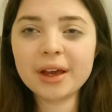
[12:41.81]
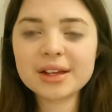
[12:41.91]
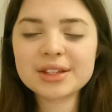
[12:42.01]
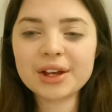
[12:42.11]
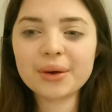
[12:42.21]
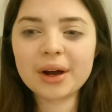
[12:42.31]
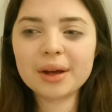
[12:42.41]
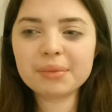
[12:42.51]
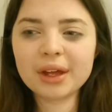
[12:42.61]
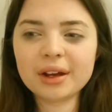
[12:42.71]
yeah, so
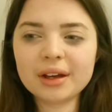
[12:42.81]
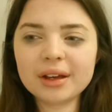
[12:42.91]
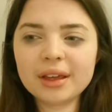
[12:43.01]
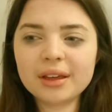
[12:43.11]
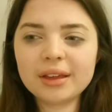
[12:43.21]
I'm gonna